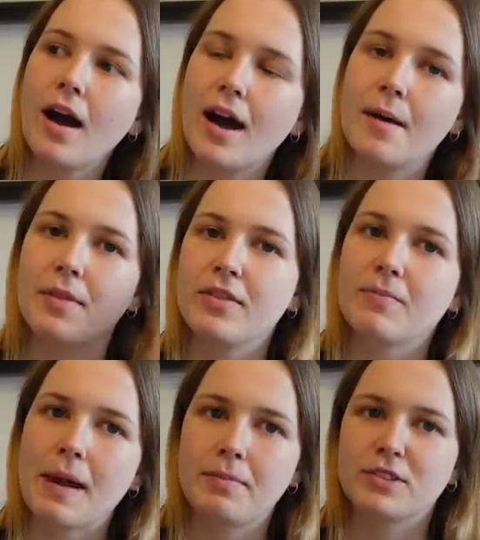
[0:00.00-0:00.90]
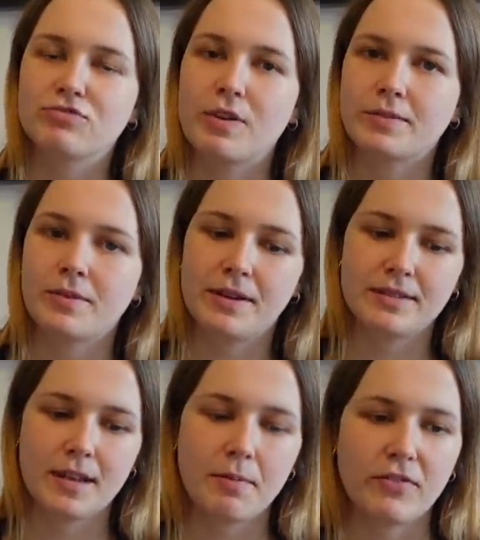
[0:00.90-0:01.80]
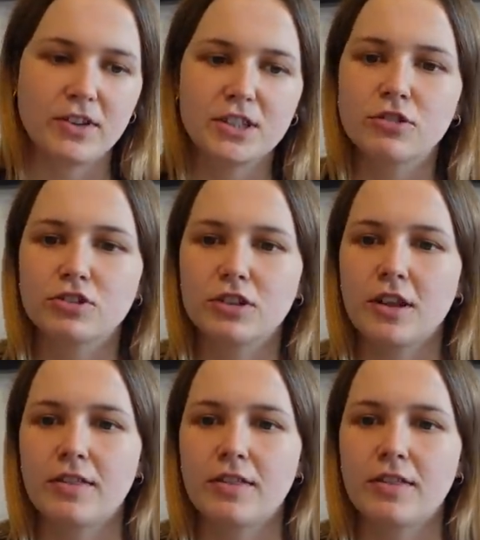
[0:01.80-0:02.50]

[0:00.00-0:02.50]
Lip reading: the paper just rips so easily. But for children, I